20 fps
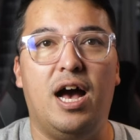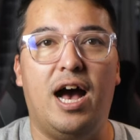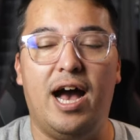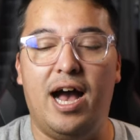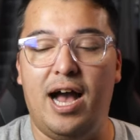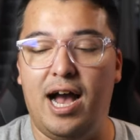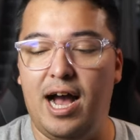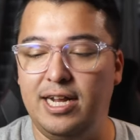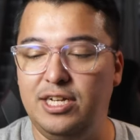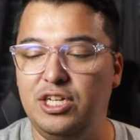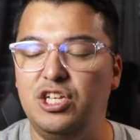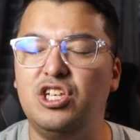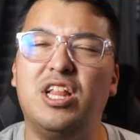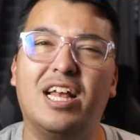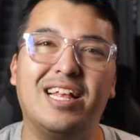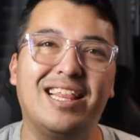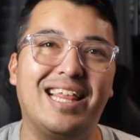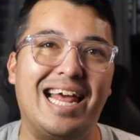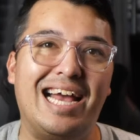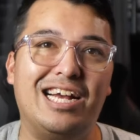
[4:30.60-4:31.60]
uh, i just
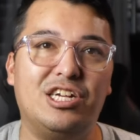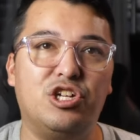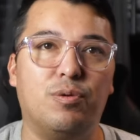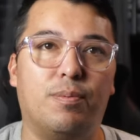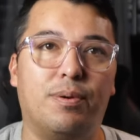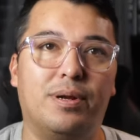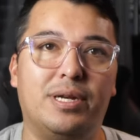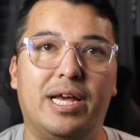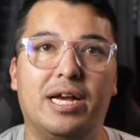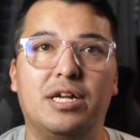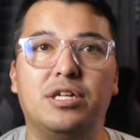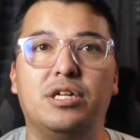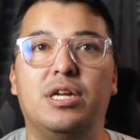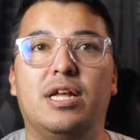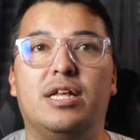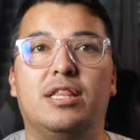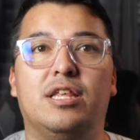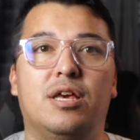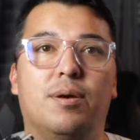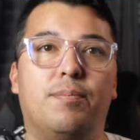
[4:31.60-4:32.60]
like that extra protection
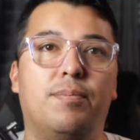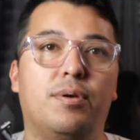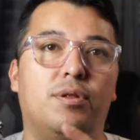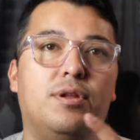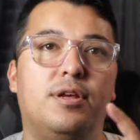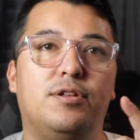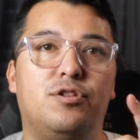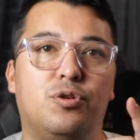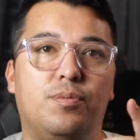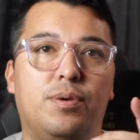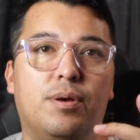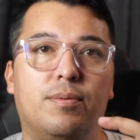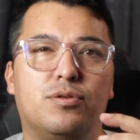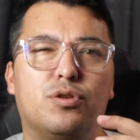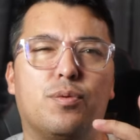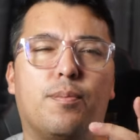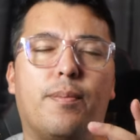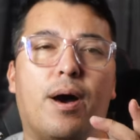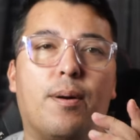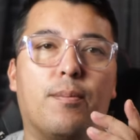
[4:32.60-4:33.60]
and the ability to be able
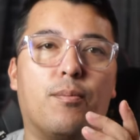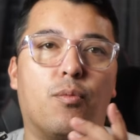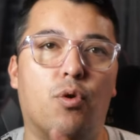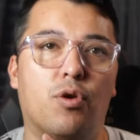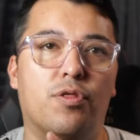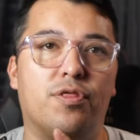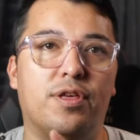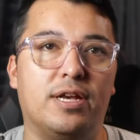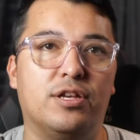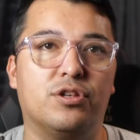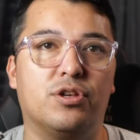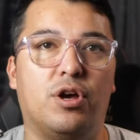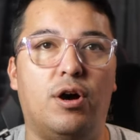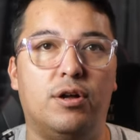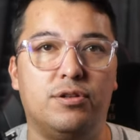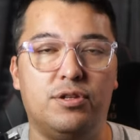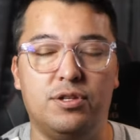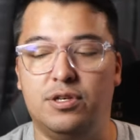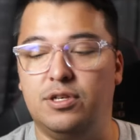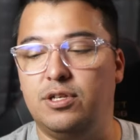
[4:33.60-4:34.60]
to mount more things
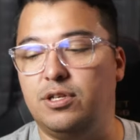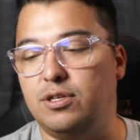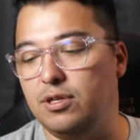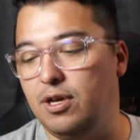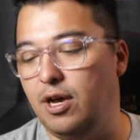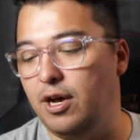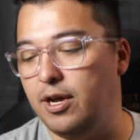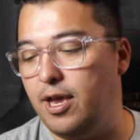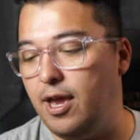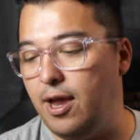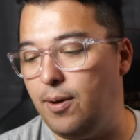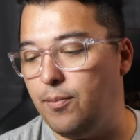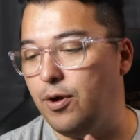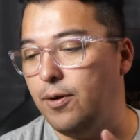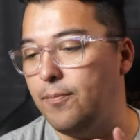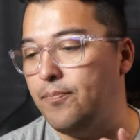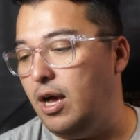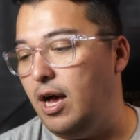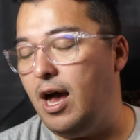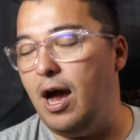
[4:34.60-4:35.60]
onto this uh,
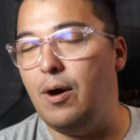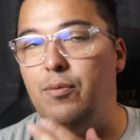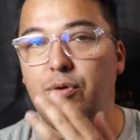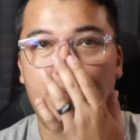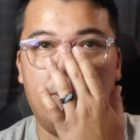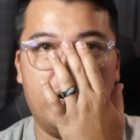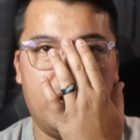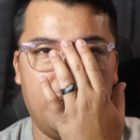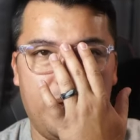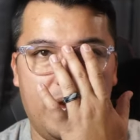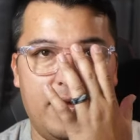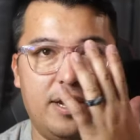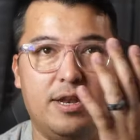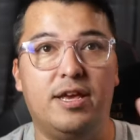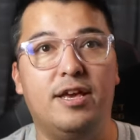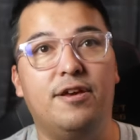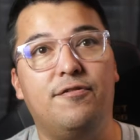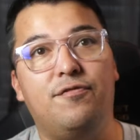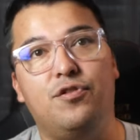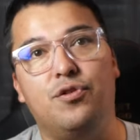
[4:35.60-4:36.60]
camera uh, i would recommend
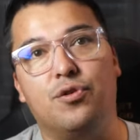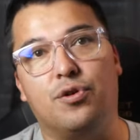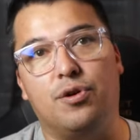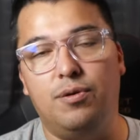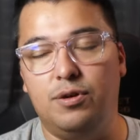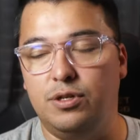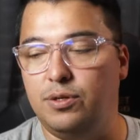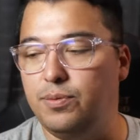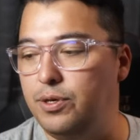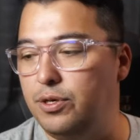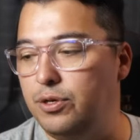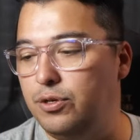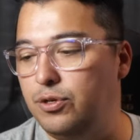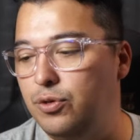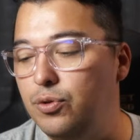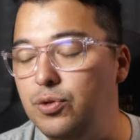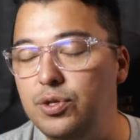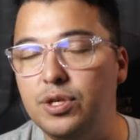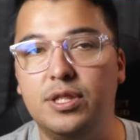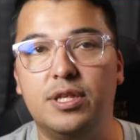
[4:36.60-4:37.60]
if you're going to be
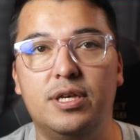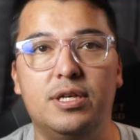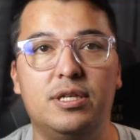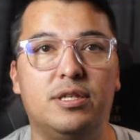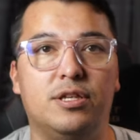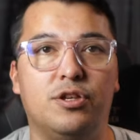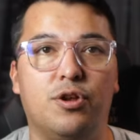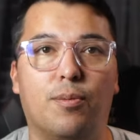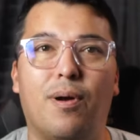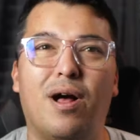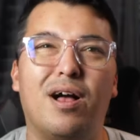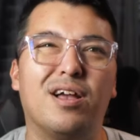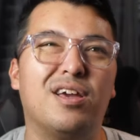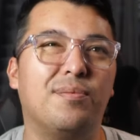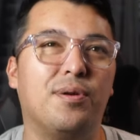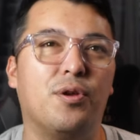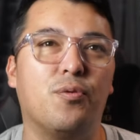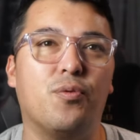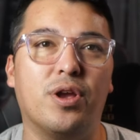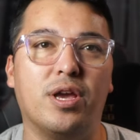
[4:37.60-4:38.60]
using this then you're probably
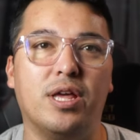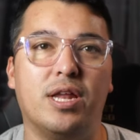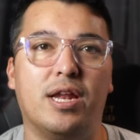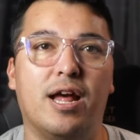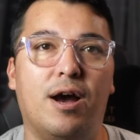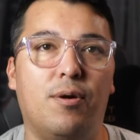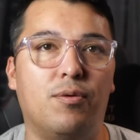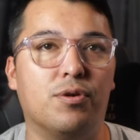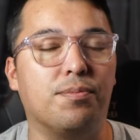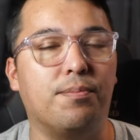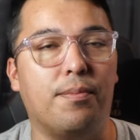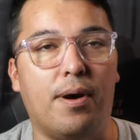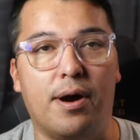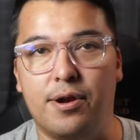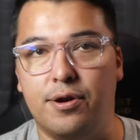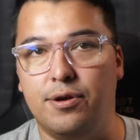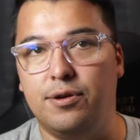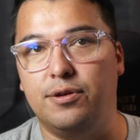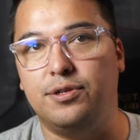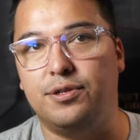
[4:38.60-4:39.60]
going to be rigging it out with
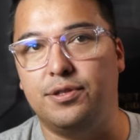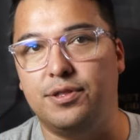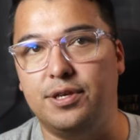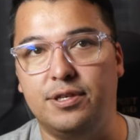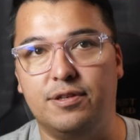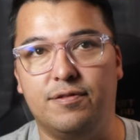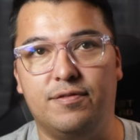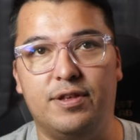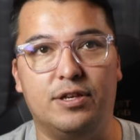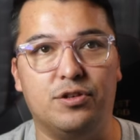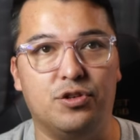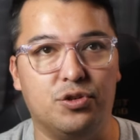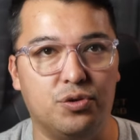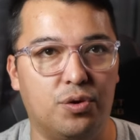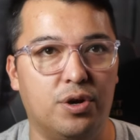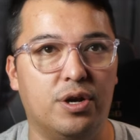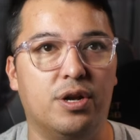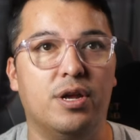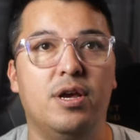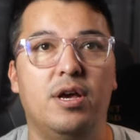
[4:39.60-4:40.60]
monitors and things of that
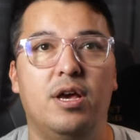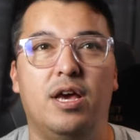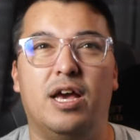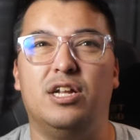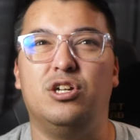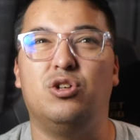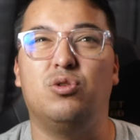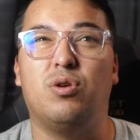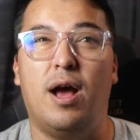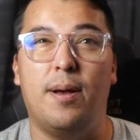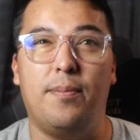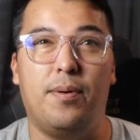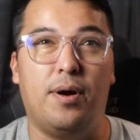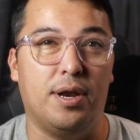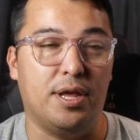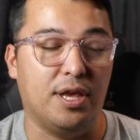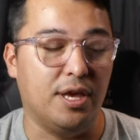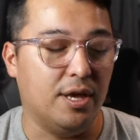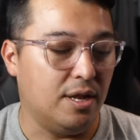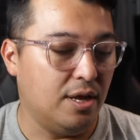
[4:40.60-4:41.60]
sort and
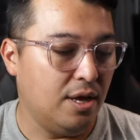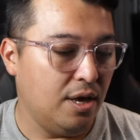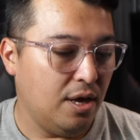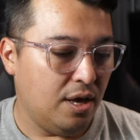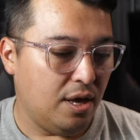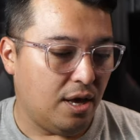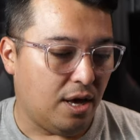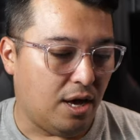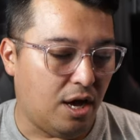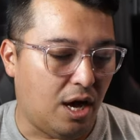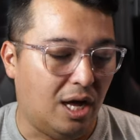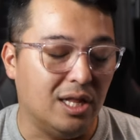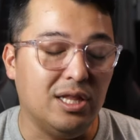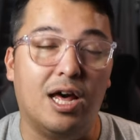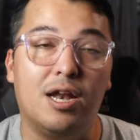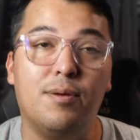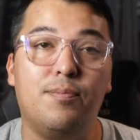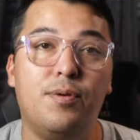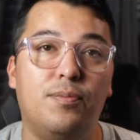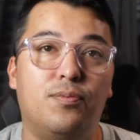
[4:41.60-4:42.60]
tripoding it uh, a
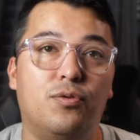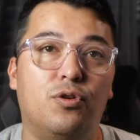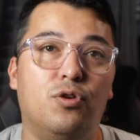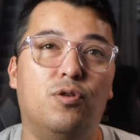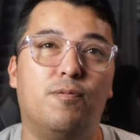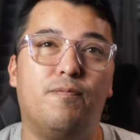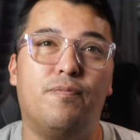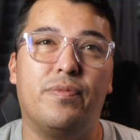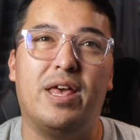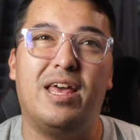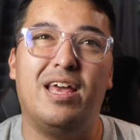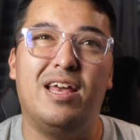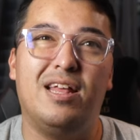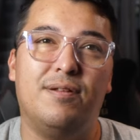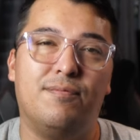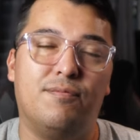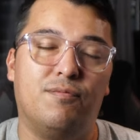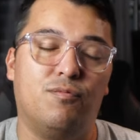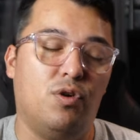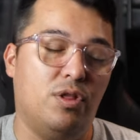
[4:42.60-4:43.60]
lot of people
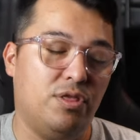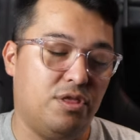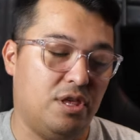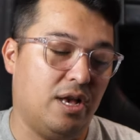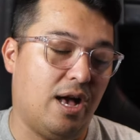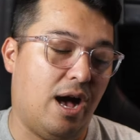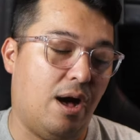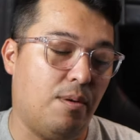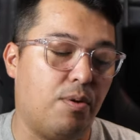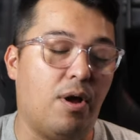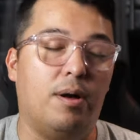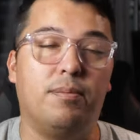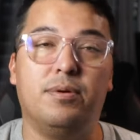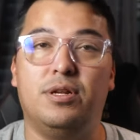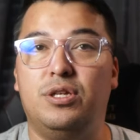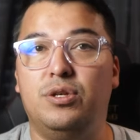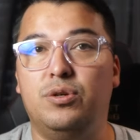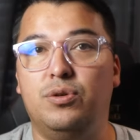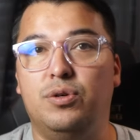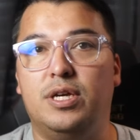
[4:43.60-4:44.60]
and one thing i'll probably
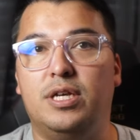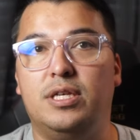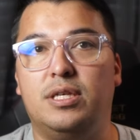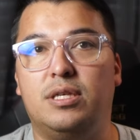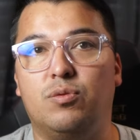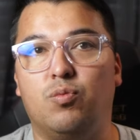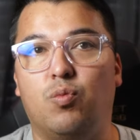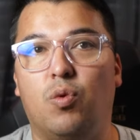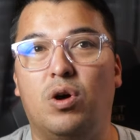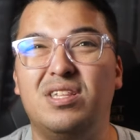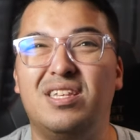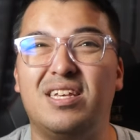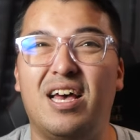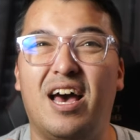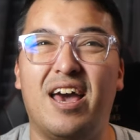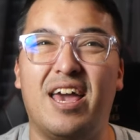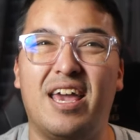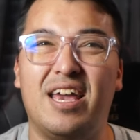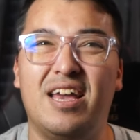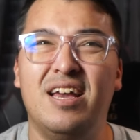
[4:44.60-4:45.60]
do is once
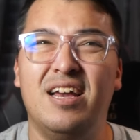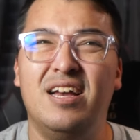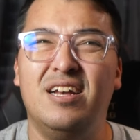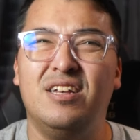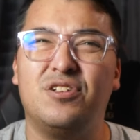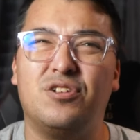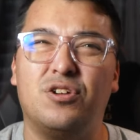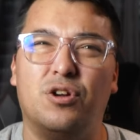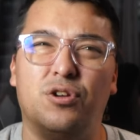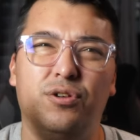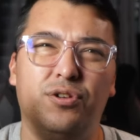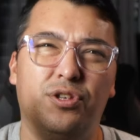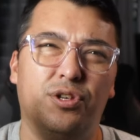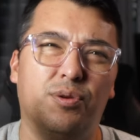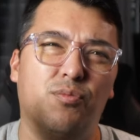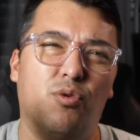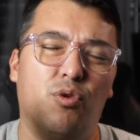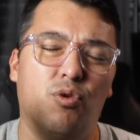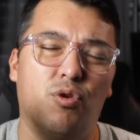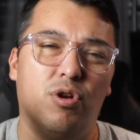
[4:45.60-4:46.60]
i start
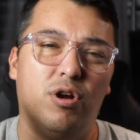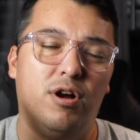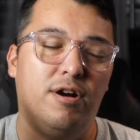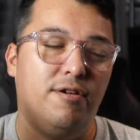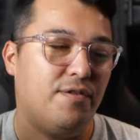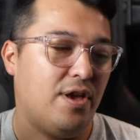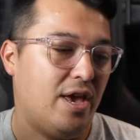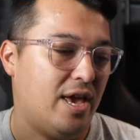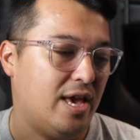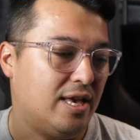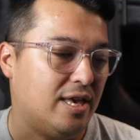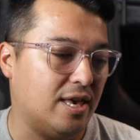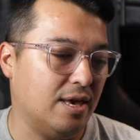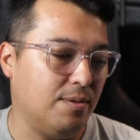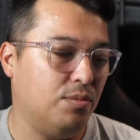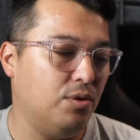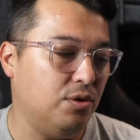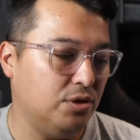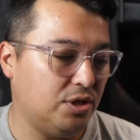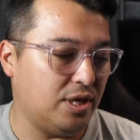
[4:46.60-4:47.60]
using more of a
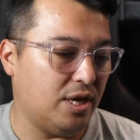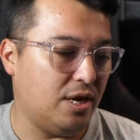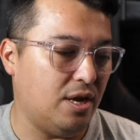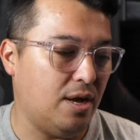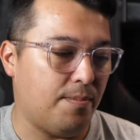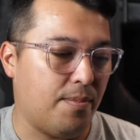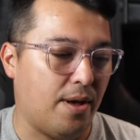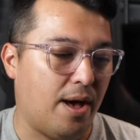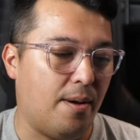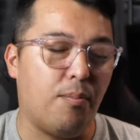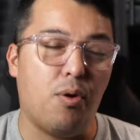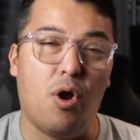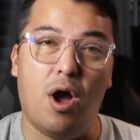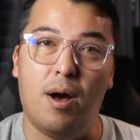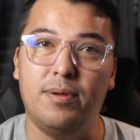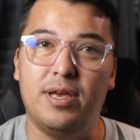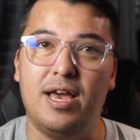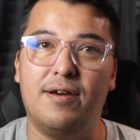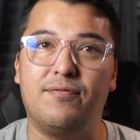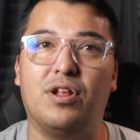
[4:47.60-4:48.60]
gimbal setup, I'll
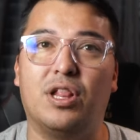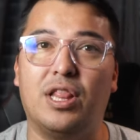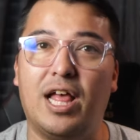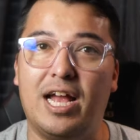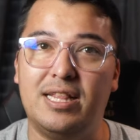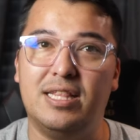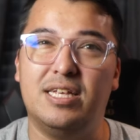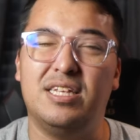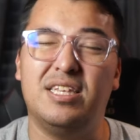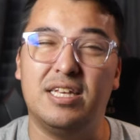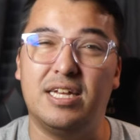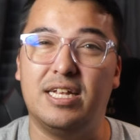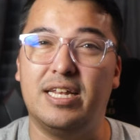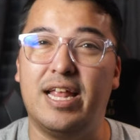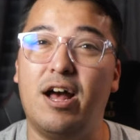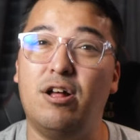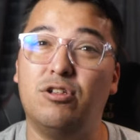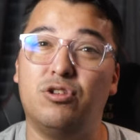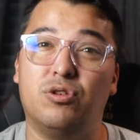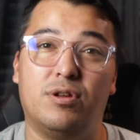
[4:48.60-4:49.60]
probably have to lighten this thing
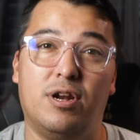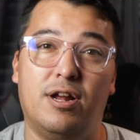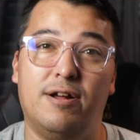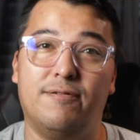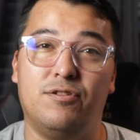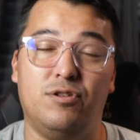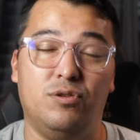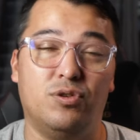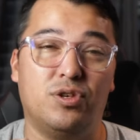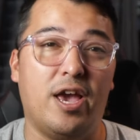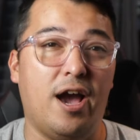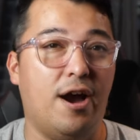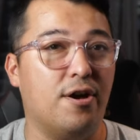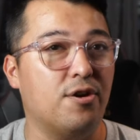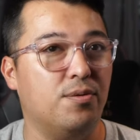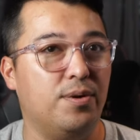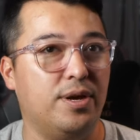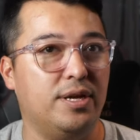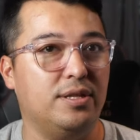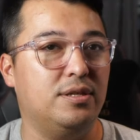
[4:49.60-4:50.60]
down so I don't have to use
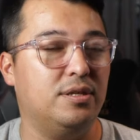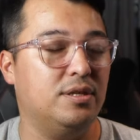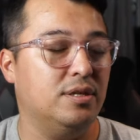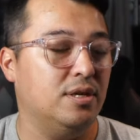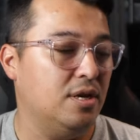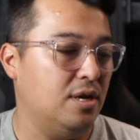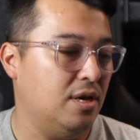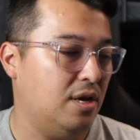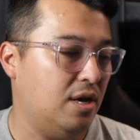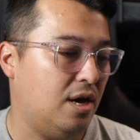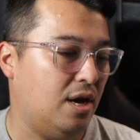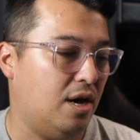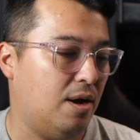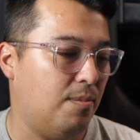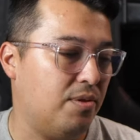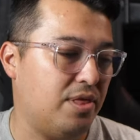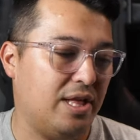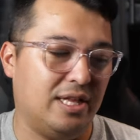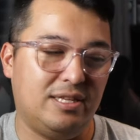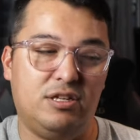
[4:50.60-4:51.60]
counterweights, uh,
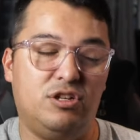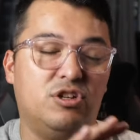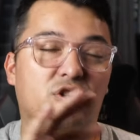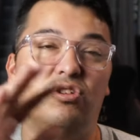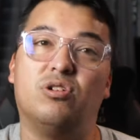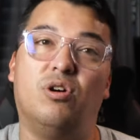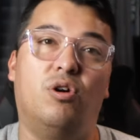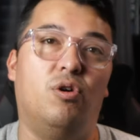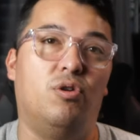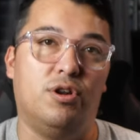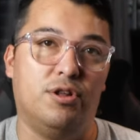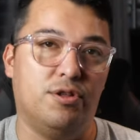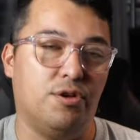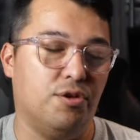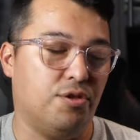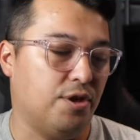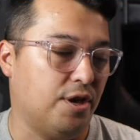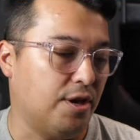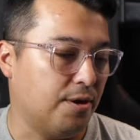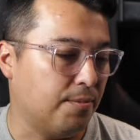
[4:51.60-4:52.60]
but that's just a whole other
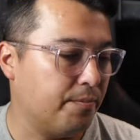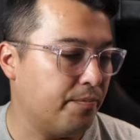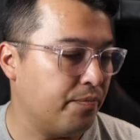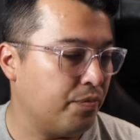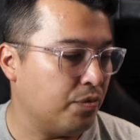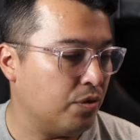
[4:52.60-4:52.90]
thing.